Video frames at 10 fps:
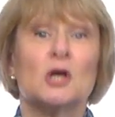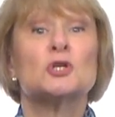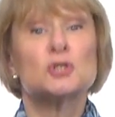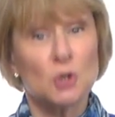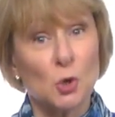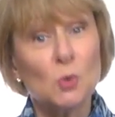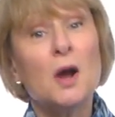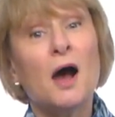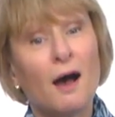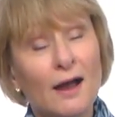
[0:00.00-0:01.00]
So,
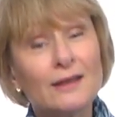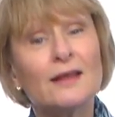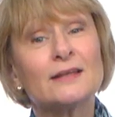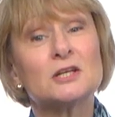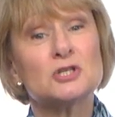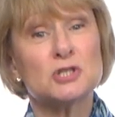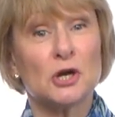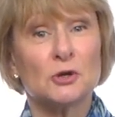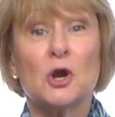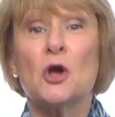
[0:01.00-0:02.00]
I'd like to
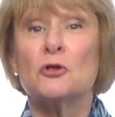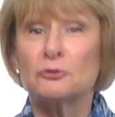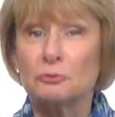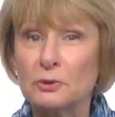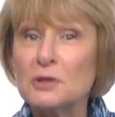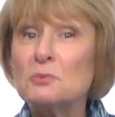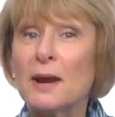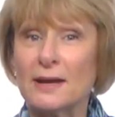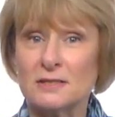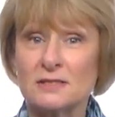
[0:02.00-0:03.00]
share three
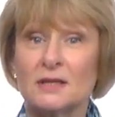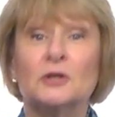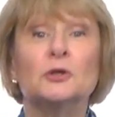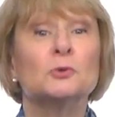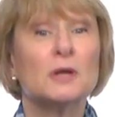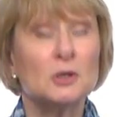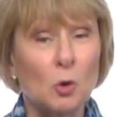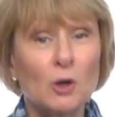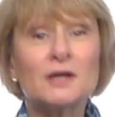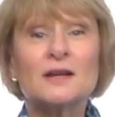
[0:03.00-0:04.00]
ways you can
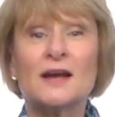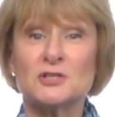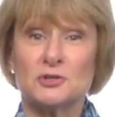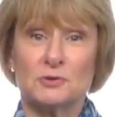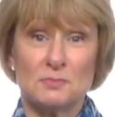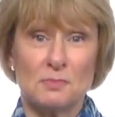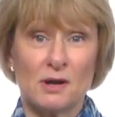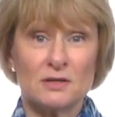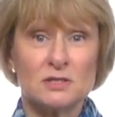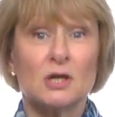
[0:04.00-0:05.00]
organize your
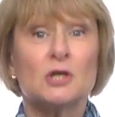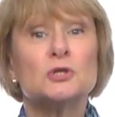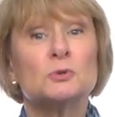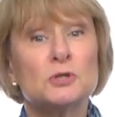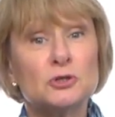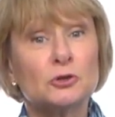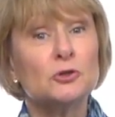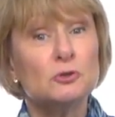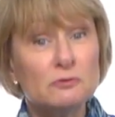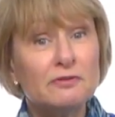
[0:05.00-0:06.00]
inbox to ensure
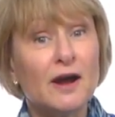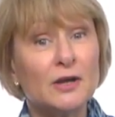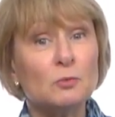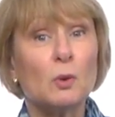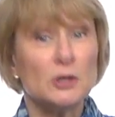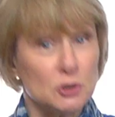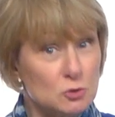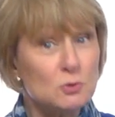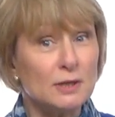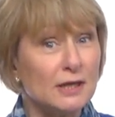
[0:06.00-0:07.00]
you find what
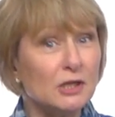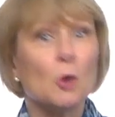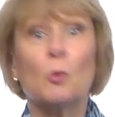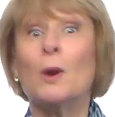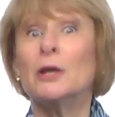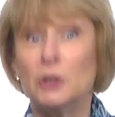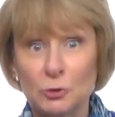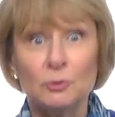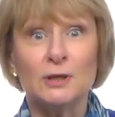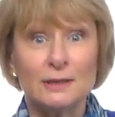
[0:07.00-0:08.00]
you need when
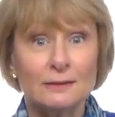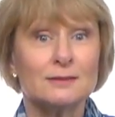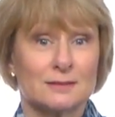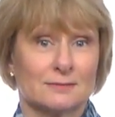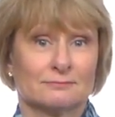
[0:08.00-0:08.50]
you need it.